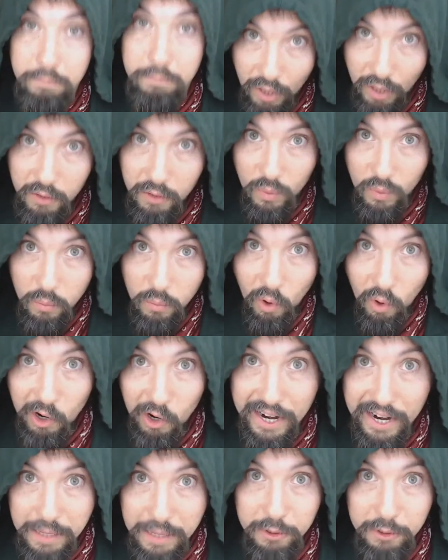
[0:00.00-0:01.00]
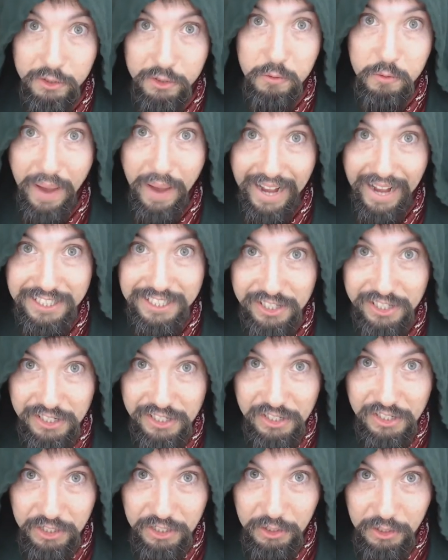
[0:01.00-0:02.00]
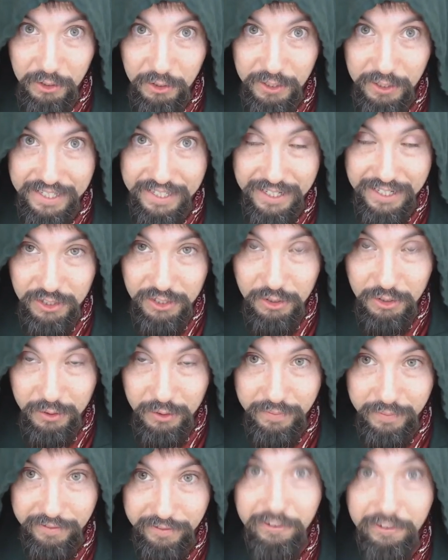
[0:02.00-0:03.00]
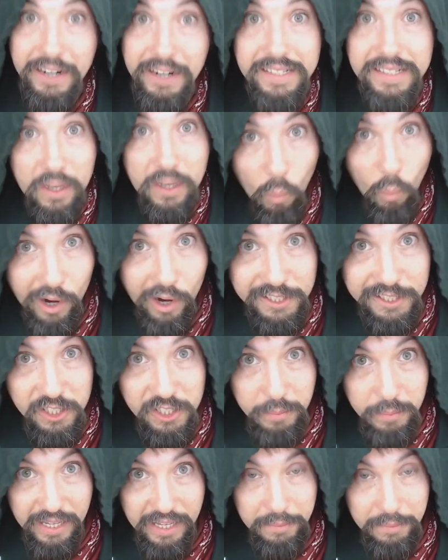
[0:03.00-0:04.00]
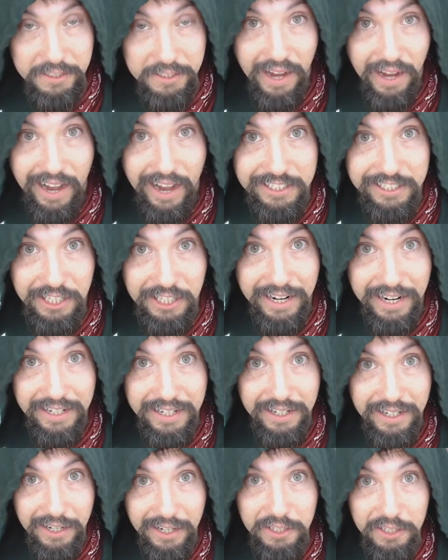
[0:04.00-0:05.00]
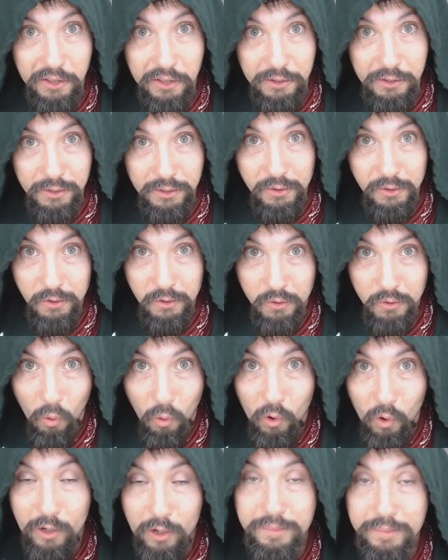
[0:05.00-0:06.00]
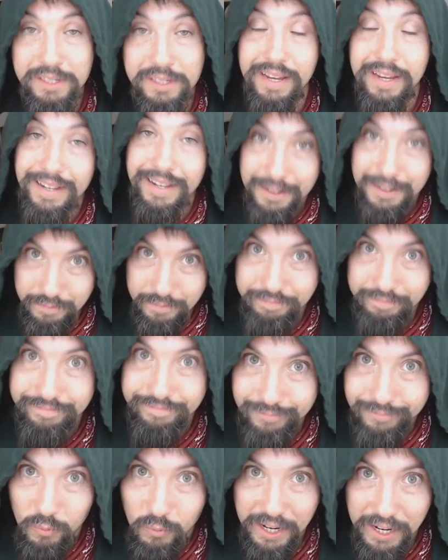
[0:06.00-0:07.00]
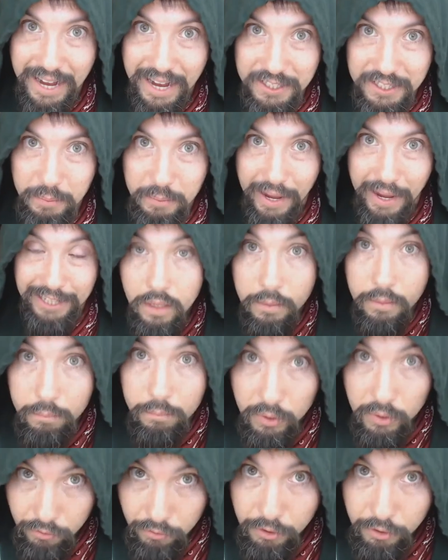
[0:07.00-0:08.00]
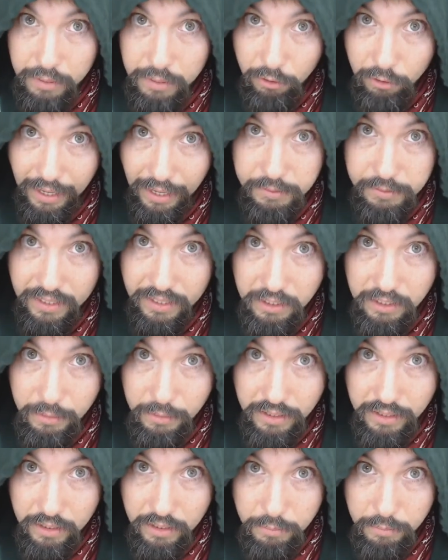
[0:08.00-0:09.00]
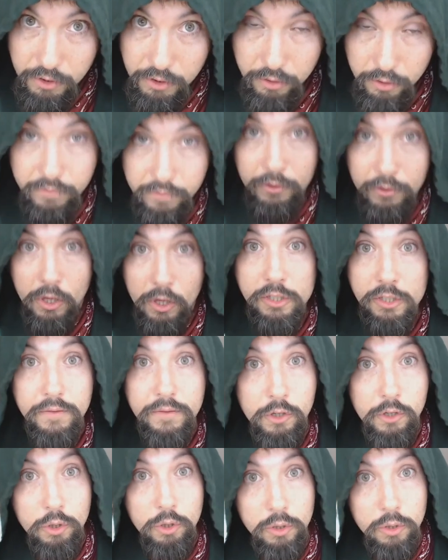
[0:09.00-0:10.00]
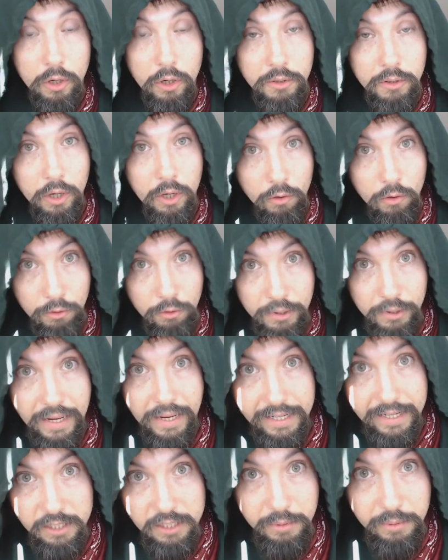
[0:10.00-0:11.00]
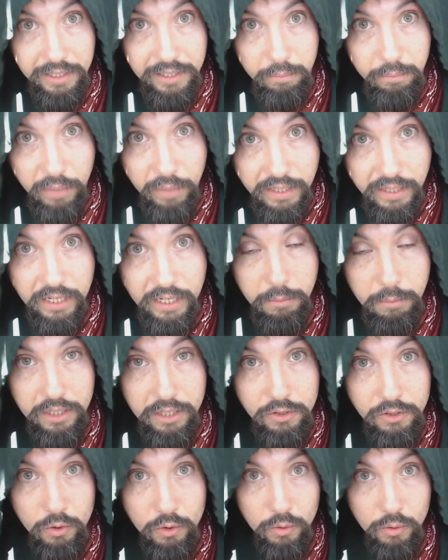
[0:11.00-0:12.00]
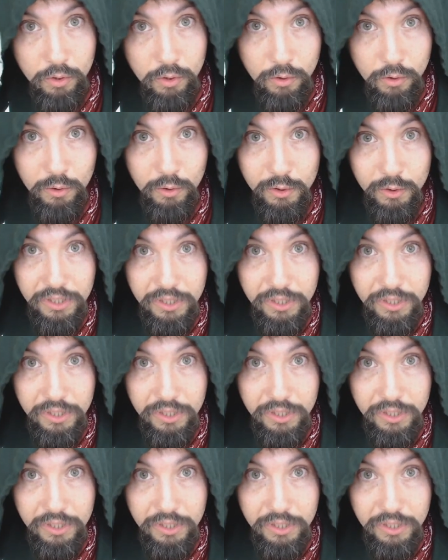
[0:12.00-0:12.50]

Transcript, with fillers: we were able to patch the security issue. Fun as it was to be able to hijack another user's orbs, we had to patch it. But Rooney, perhaps I can make it up to you. For those of you who don't know, Rooney has been bugging me to use